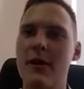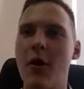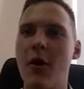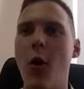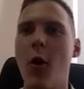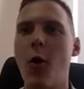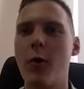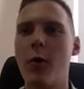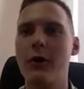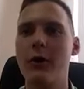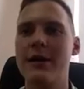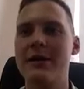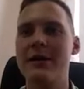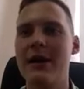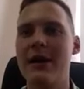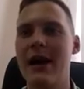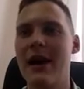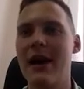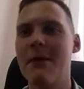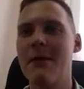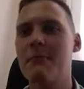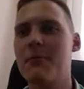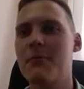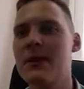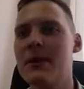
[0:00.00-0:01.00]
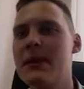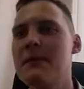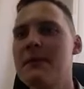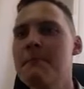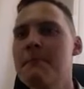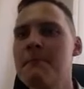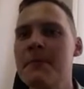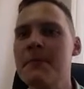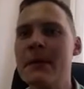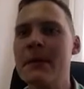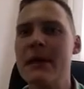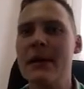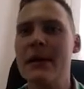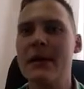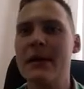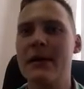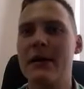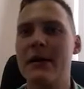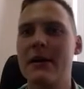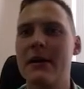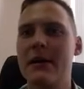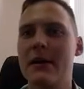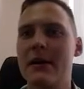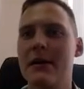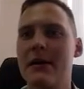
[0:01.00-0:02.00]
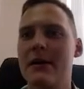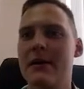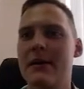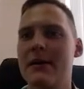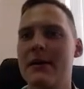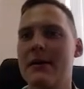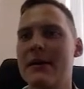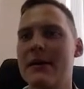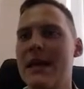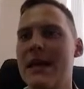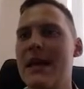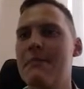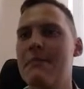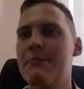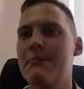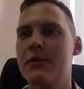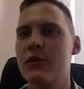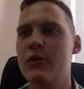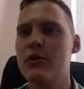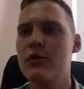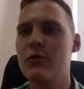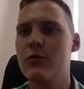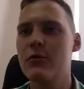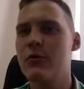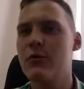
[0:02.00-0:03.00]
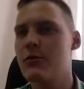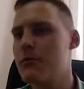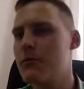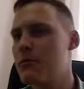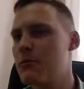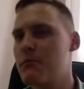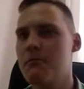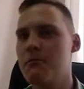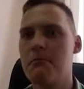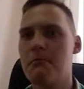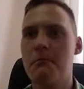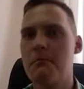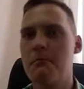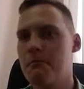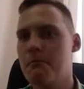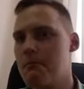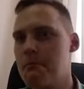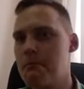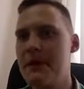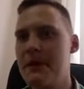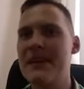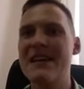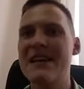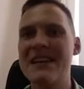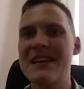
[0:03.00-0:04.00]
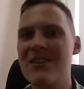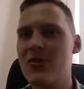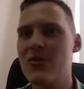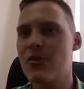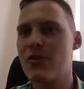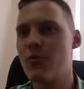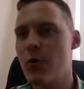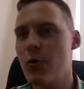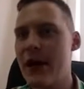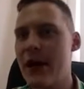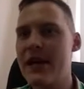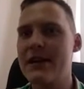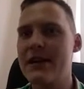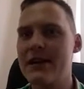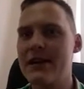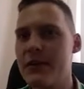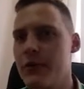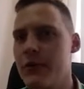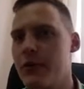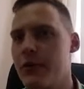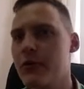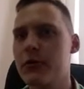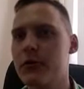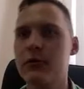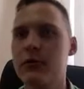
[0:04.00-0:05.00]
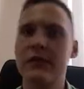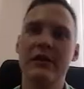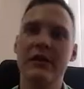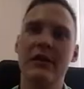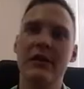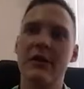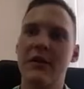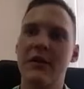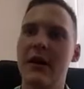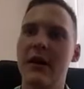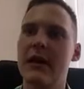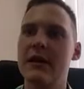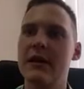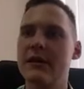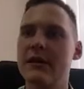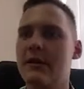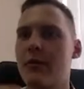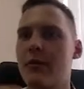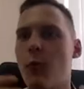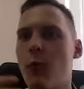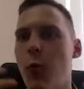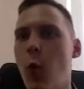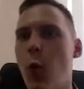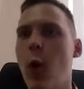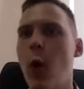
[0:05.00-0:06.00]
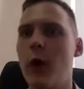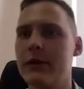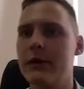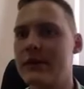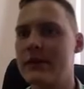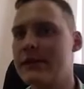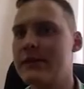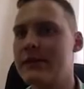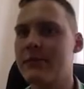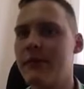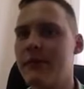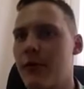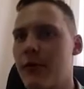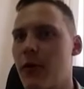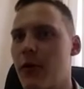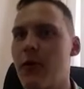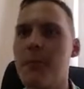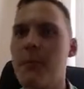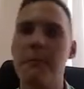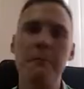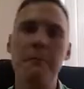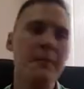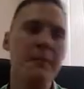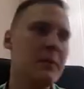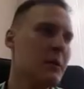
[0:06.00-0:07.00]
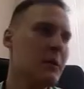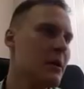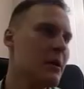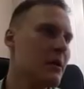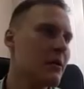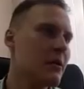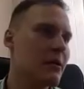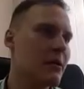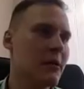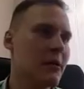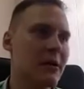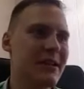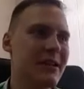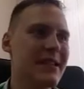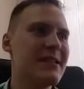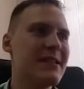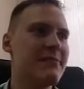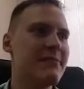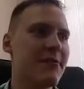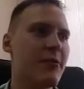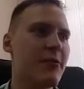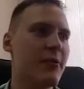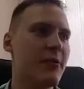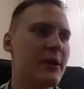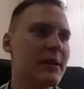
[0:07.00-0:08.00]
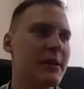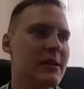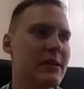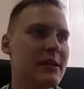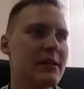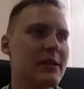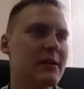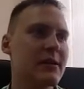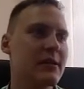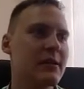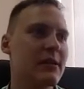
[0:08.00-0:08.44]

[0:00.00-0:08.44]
all the time came new big great news, great quotes from different